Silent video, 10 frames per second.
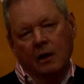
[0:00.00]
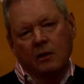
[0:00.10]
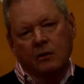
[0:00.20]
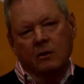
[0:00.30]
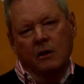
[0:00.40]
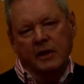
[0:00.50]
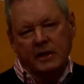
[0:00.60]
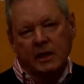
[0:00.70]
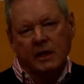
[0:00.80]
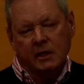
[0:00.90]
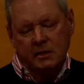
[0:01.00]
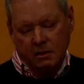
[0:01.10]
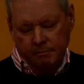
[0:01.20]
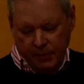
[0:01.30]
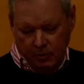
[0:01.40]
the need to
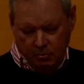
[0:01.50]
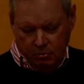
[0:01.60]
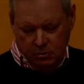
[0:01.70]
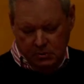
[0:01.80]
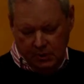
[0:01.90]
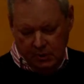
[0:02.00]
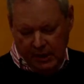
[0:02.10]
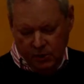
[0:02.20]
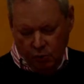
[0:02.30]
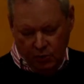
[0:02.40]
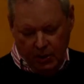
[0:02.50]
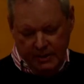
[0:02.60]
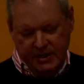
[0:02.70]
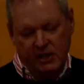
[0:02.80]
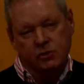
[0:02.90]
build an
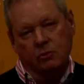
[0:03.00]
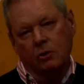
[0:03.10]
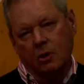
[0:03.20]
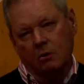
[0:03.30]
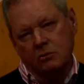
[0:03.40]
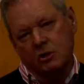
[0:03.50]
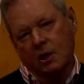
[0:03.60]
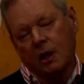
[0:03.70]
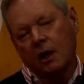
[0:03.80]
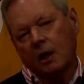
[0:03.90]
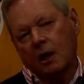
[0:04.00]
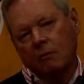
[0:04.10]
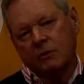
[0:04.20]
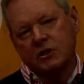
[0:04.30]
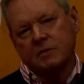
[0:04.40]
organisational culture
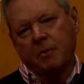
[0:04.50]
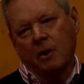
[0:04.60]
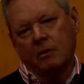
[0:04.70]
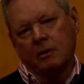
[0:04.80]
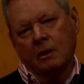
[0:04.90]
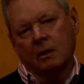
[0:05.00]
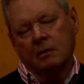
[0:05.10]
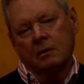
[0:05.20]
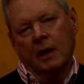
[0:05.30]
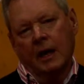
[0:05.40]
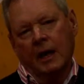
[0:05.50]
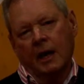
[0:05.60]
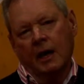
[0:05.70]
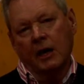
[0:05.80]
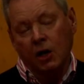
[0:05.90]
which is both
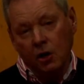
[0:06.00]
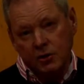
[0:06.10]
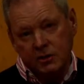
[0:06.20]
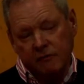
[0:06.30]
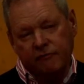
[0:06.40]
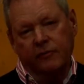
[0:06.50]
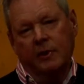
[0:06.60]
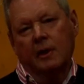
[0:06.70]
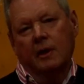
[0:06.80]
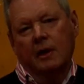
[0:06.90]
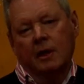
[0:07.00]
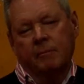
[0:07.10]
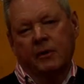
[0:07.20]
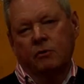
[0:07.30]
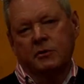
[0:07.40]
inclusive,
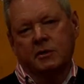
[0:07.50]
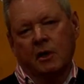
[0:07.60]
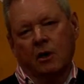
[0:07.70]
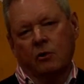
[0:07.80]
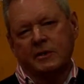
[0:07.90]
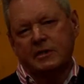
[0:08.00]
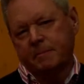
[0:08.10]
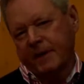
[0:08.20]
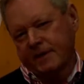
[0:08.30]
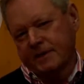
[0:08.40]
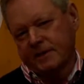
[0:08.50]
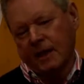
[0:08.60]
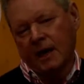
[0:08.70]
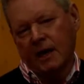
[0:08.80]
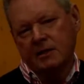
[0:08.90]
but also respects
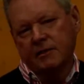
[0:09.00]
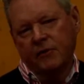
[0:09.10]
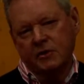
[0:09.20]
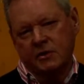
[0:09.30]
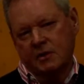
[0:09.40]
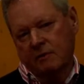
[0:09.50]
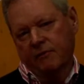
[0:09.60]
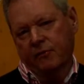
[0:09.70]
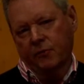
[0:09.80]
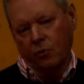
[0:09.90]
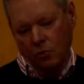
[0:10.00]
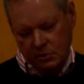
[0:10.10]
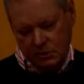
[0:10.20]
diversity of thought